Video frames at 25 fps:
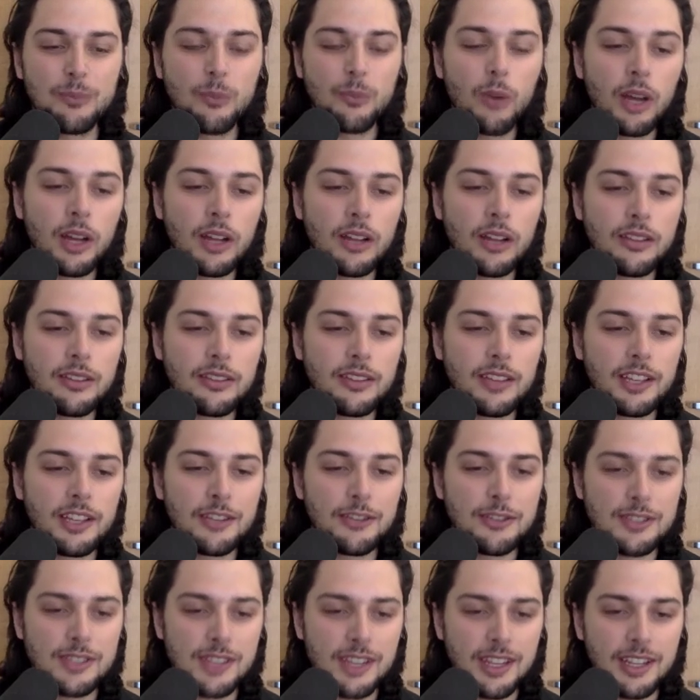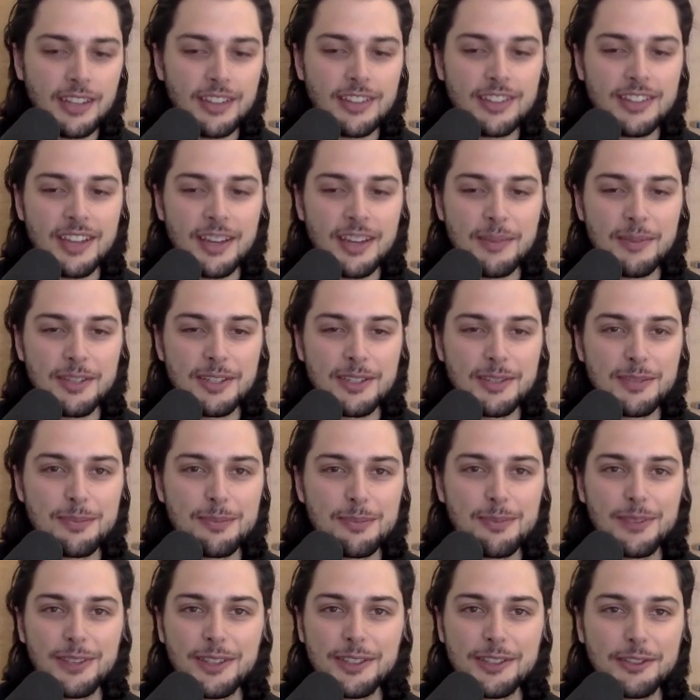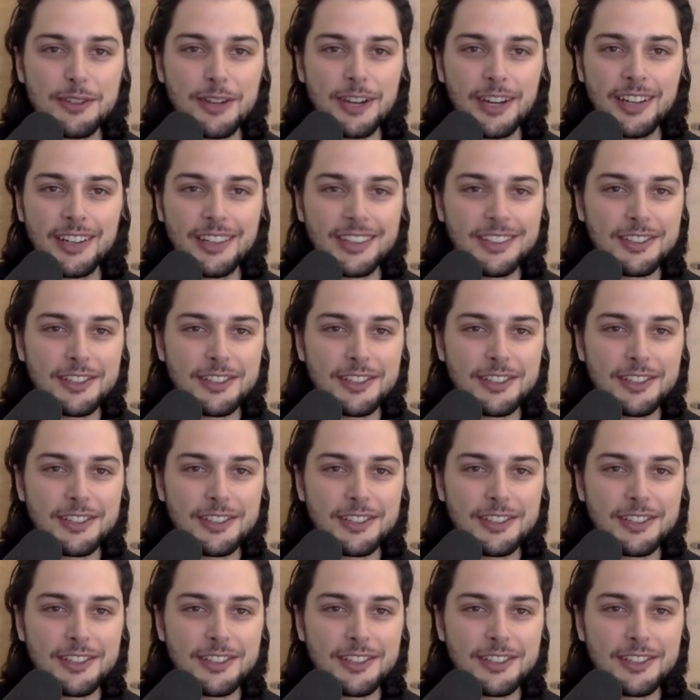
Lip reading: Well, thanks for taking the time. This is great.